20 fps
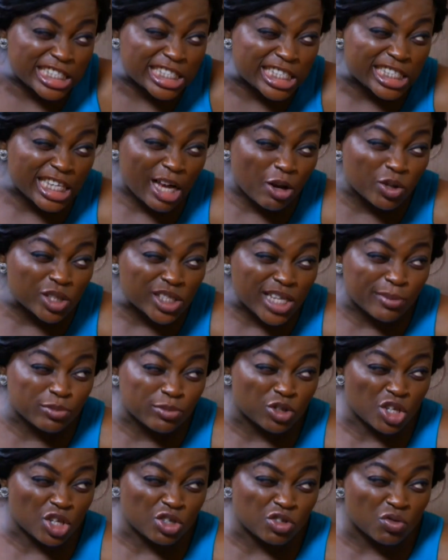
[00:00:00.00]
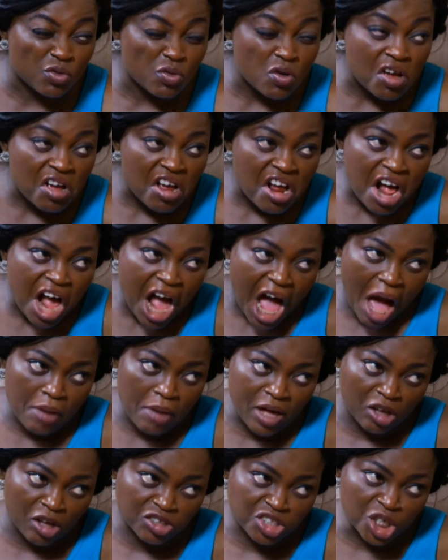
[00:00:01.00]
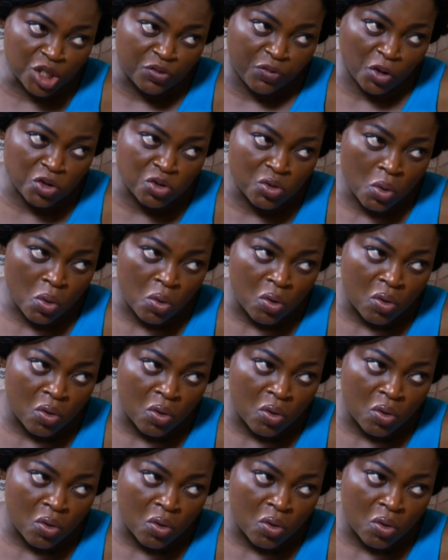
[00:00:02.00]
is the second time today, you know. I'm counting it for you.